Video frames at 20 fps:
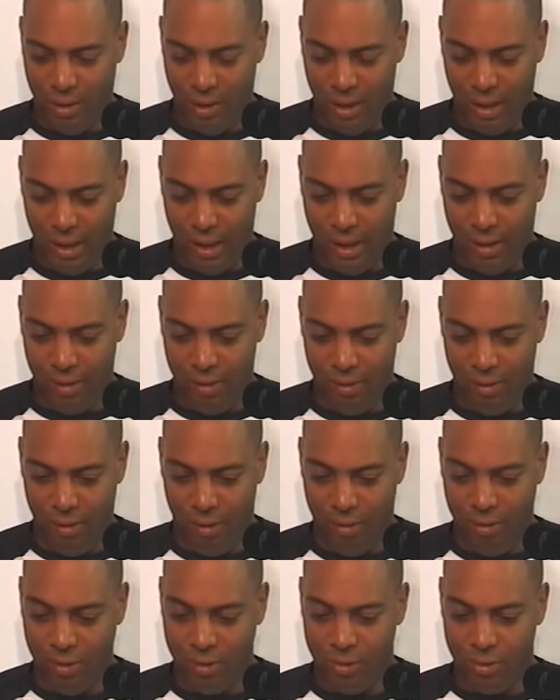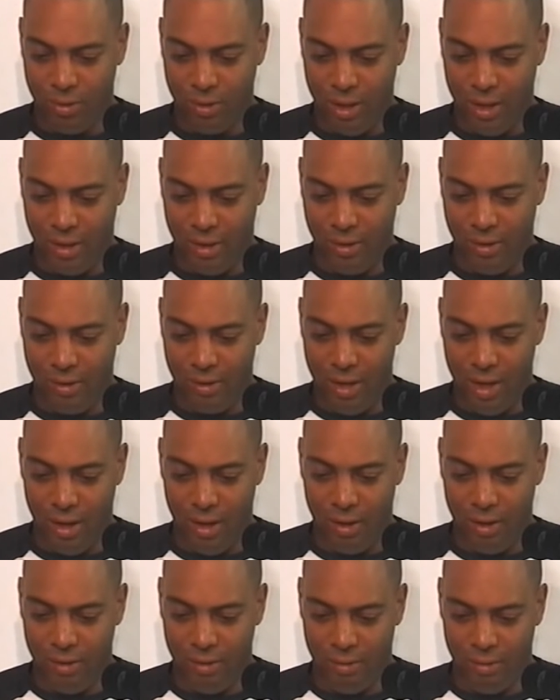and this was like his
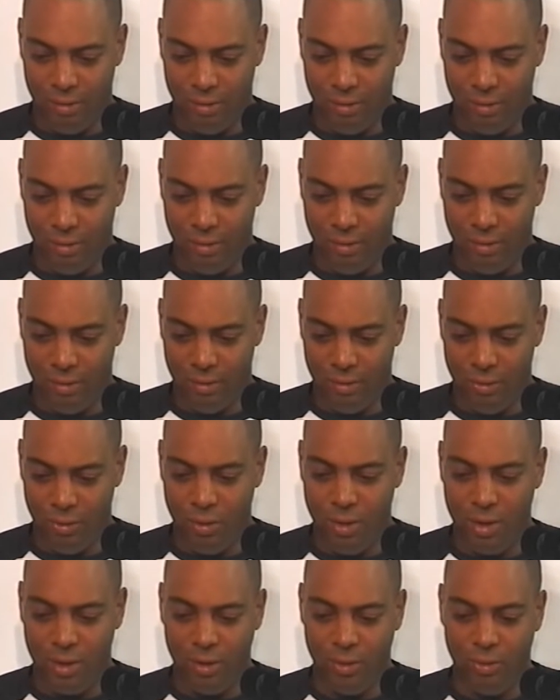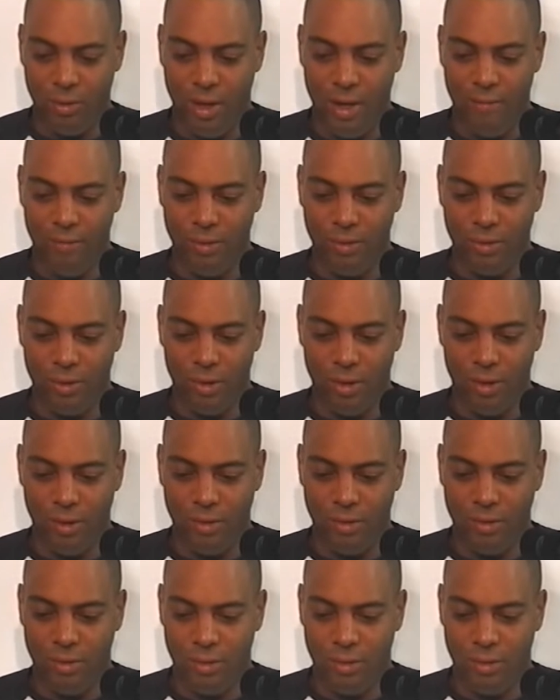second drunken driving charge,